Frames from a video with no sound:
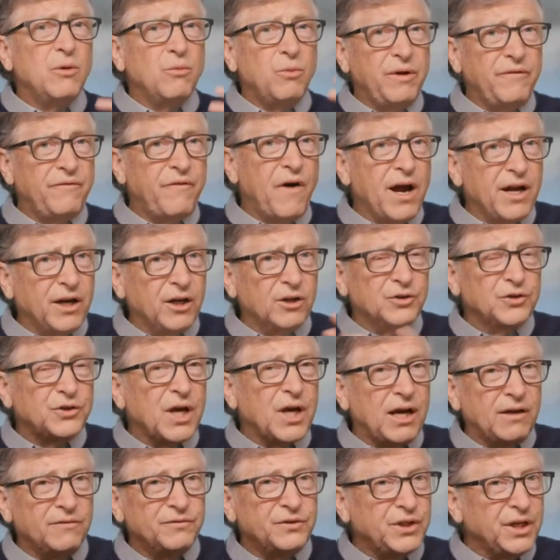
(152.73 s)
we find
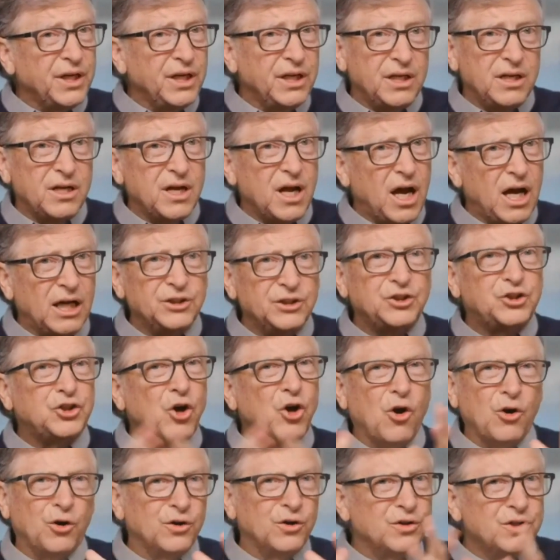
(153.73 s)
ourselves in
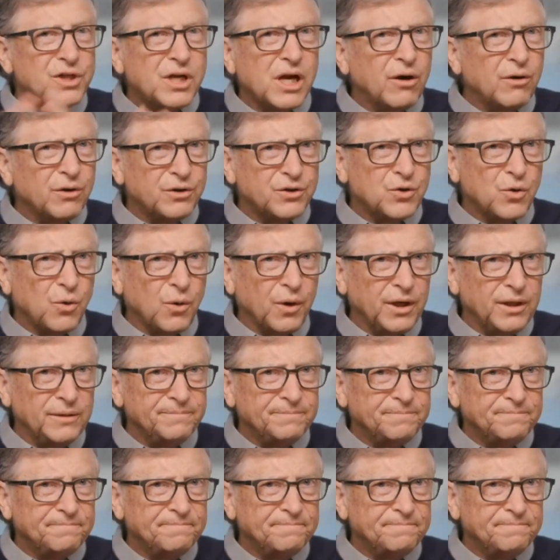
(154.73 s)
uncharted territory.